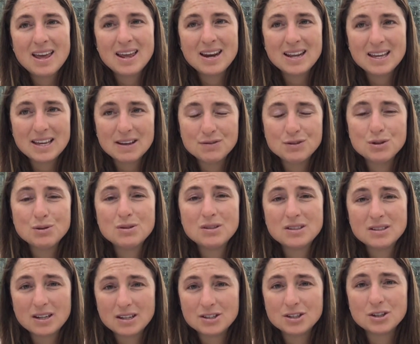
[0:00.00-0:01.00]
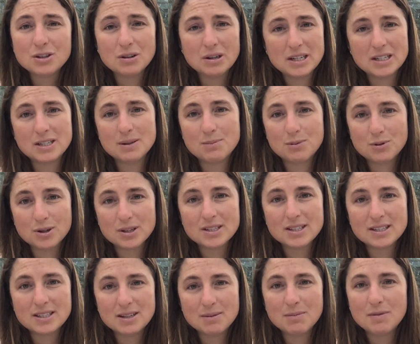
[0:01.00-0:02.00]
and it gives you such a great support
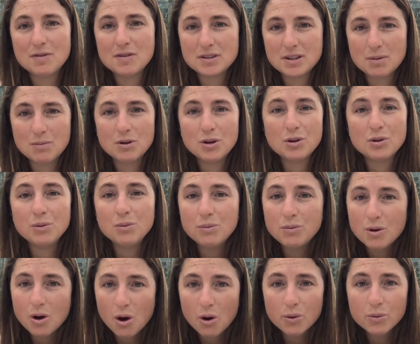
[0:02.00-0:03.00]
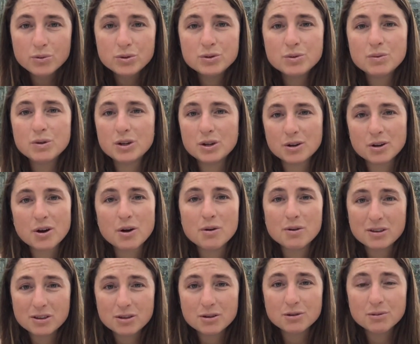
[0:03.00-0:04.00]
system of someone who knows what you're
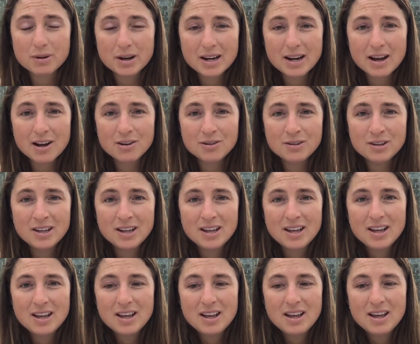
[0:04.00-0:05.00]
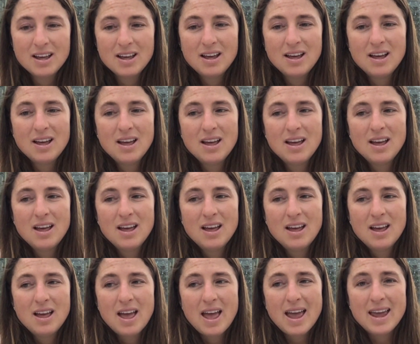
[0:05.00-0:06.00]
going through right now
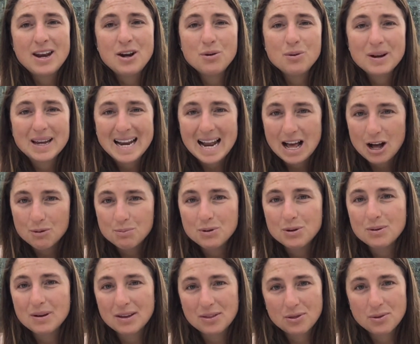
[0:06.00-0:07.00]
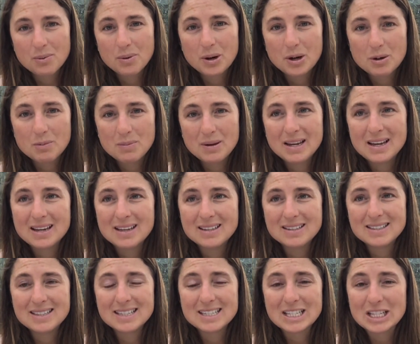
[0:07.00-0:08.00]
and who can help you get through it.
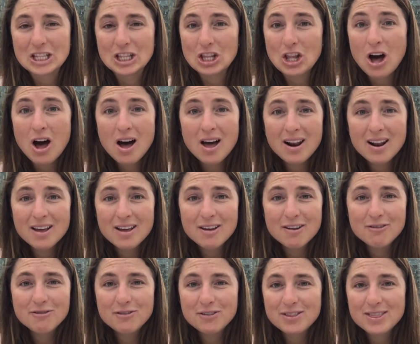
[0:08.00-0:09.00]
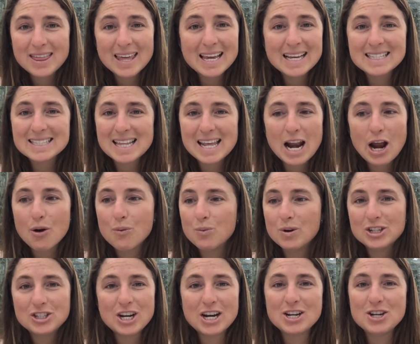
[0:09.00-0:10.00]
Because there's a lot of things that I
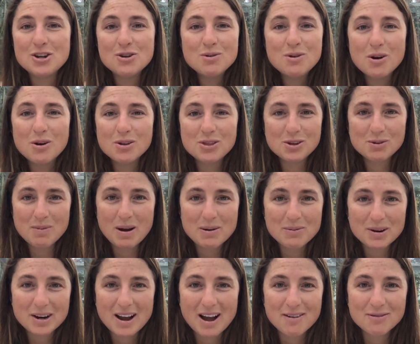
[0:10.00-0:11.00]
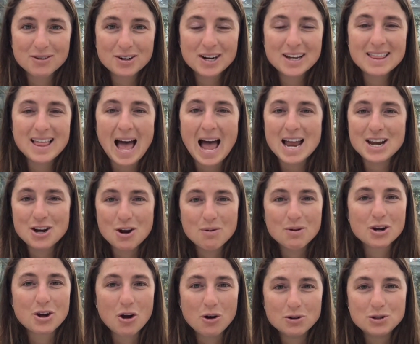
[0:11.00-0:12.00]
wish I knew going through my recovery that I know
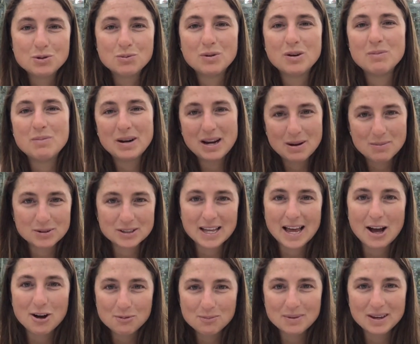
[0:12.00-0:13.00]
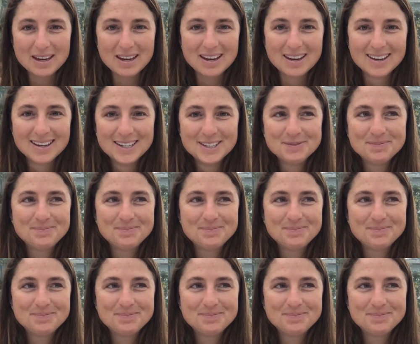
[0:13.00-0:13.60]
a coach would have been able to help me